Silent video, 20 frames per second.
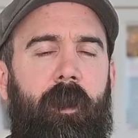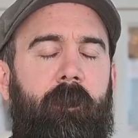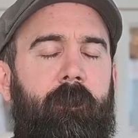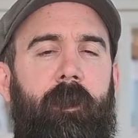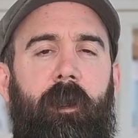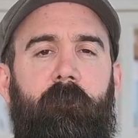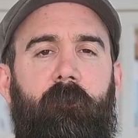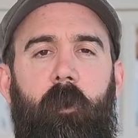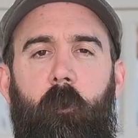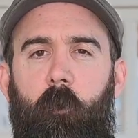
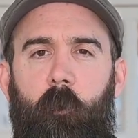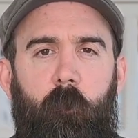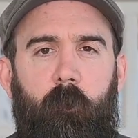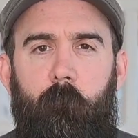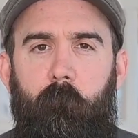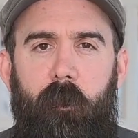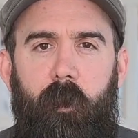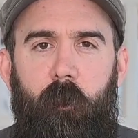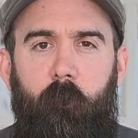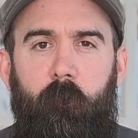That's not what we're
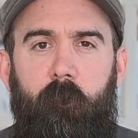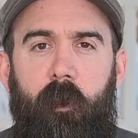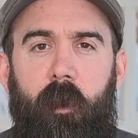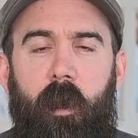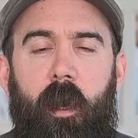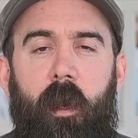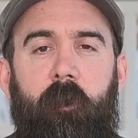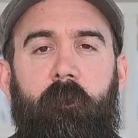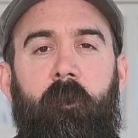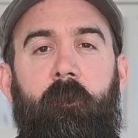about.
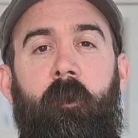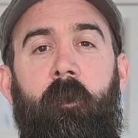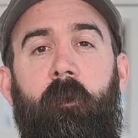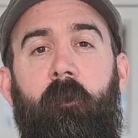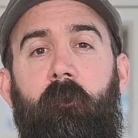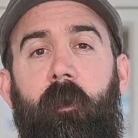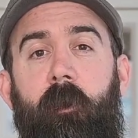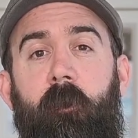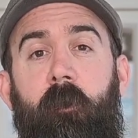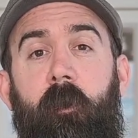Another
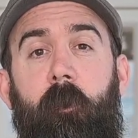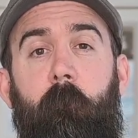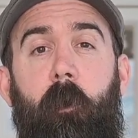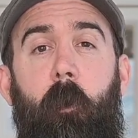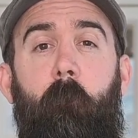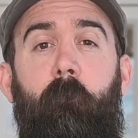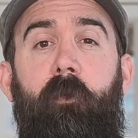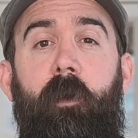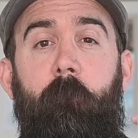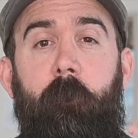great thing
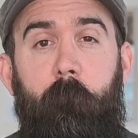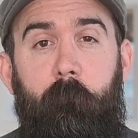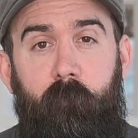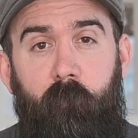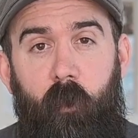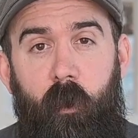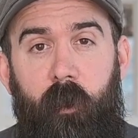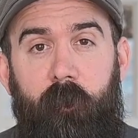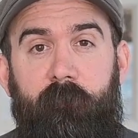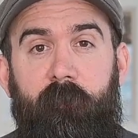about premium
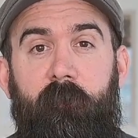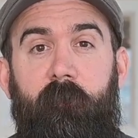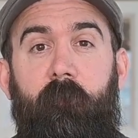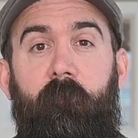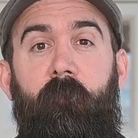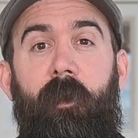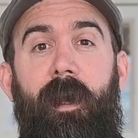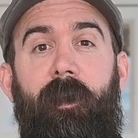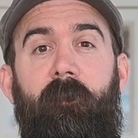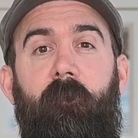products is the
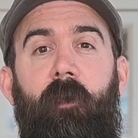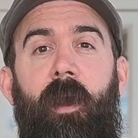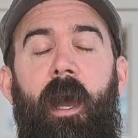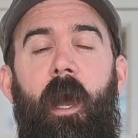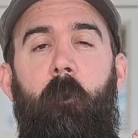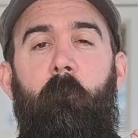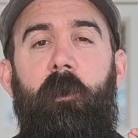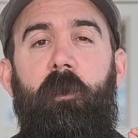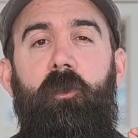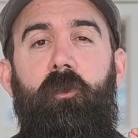fact of
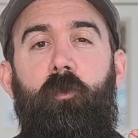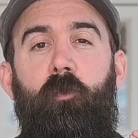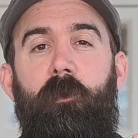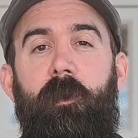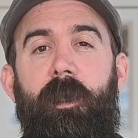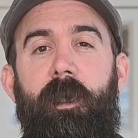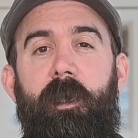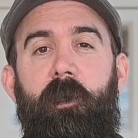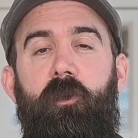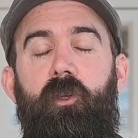how much you
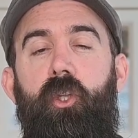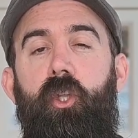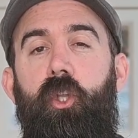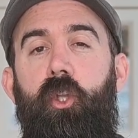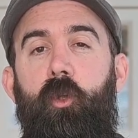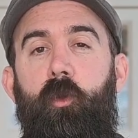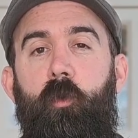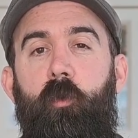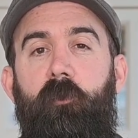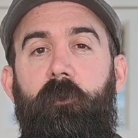need to
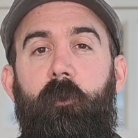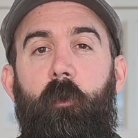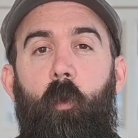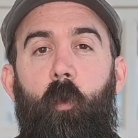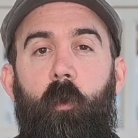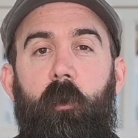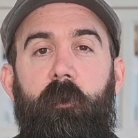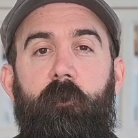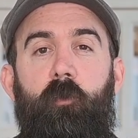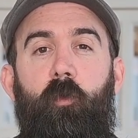use in
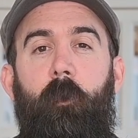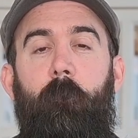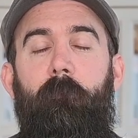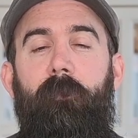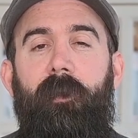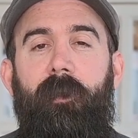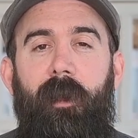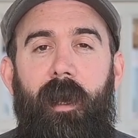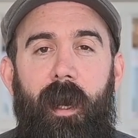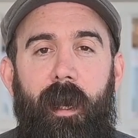order to
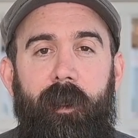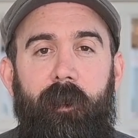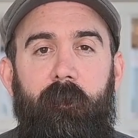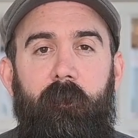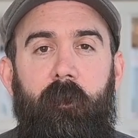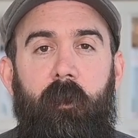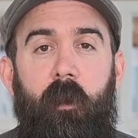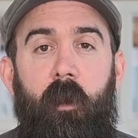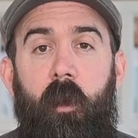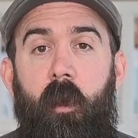apply it.
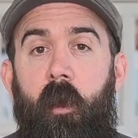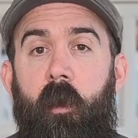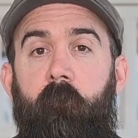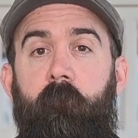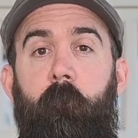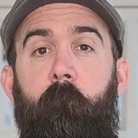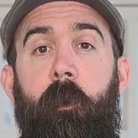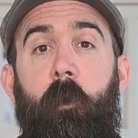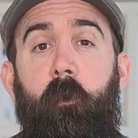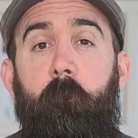
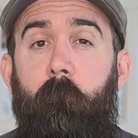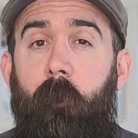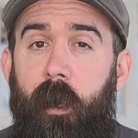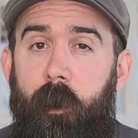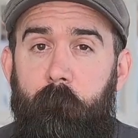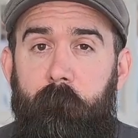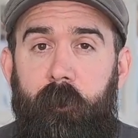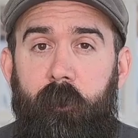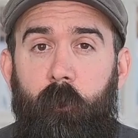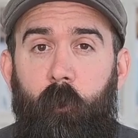For me with
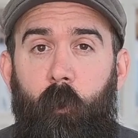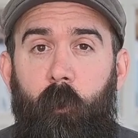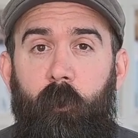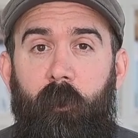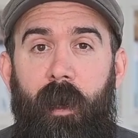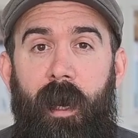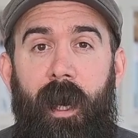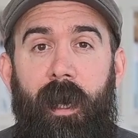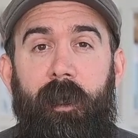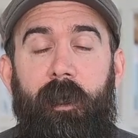my beard
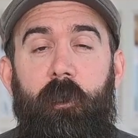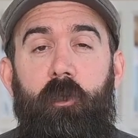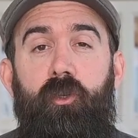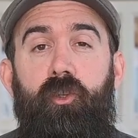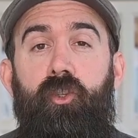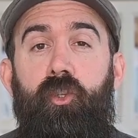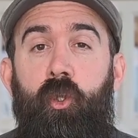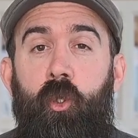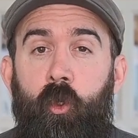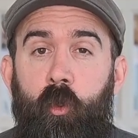oil, I need
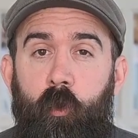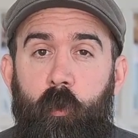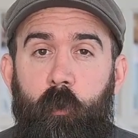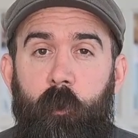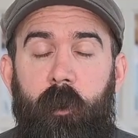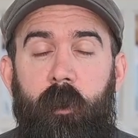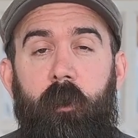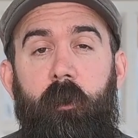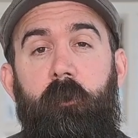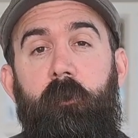
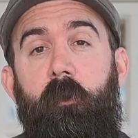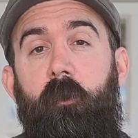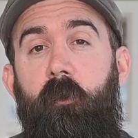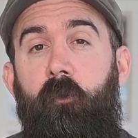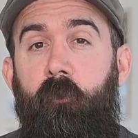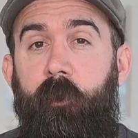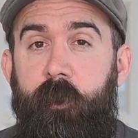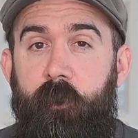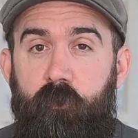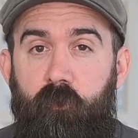2 to
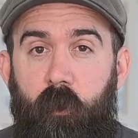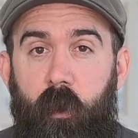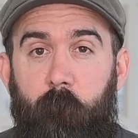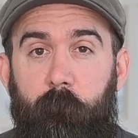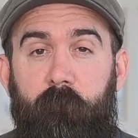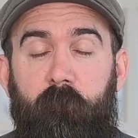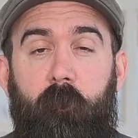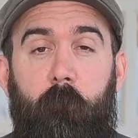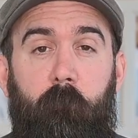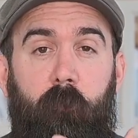3
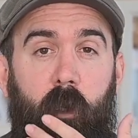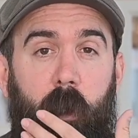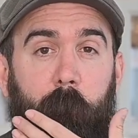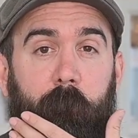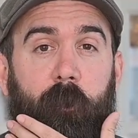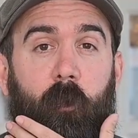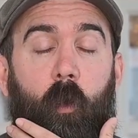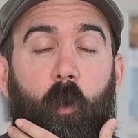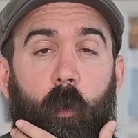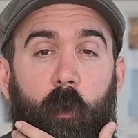drops to
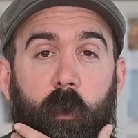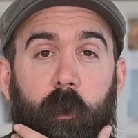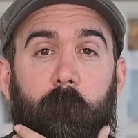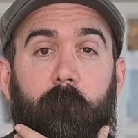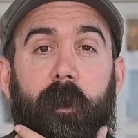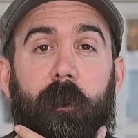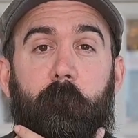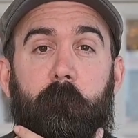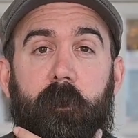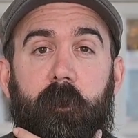properly oil
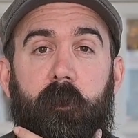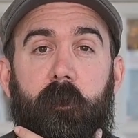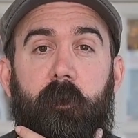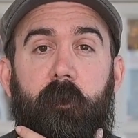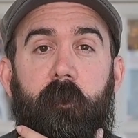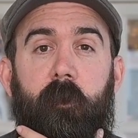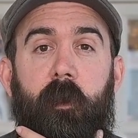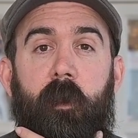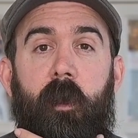my beard.